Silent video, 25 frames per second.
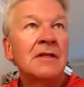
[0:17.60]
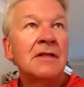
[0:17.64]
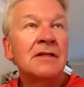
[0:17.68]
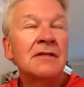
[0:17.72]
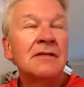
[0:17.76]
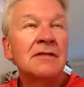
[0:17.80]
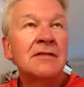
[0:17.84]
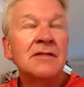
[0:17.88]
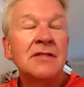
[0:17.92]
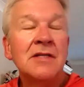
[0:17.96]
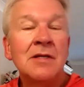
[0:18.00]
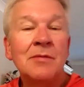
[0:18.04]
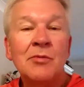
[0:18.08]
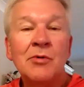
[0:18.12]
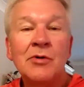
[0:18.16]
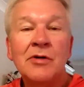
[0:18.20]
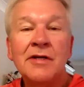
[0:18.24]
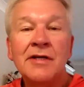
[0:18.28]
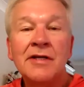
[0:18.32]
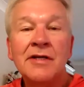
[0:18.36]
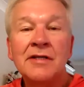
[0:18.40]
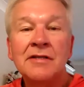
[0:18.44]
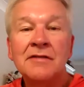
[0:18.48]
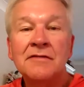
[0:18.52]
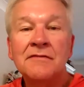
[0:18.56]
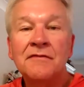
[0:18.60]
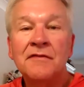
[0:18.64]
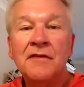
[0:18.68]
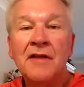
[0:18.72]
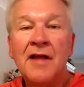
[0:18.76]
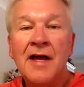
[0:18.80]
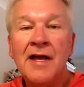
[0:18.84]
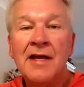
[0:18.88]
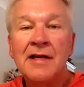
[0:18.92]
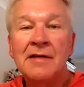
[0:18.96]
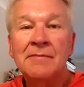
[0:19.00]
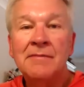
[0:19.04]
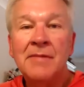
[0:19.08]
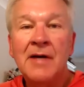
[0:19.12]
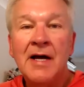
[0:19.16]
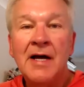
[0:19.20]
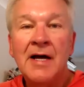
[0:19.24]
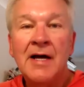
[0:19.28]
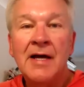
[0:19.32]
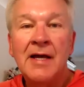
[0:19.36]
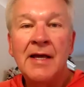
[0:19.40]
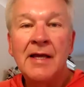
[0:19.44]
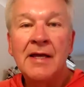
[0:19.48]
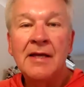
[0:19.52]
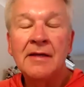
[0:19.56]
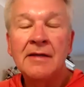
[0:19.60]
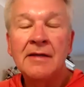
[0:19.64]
Summer is flying by.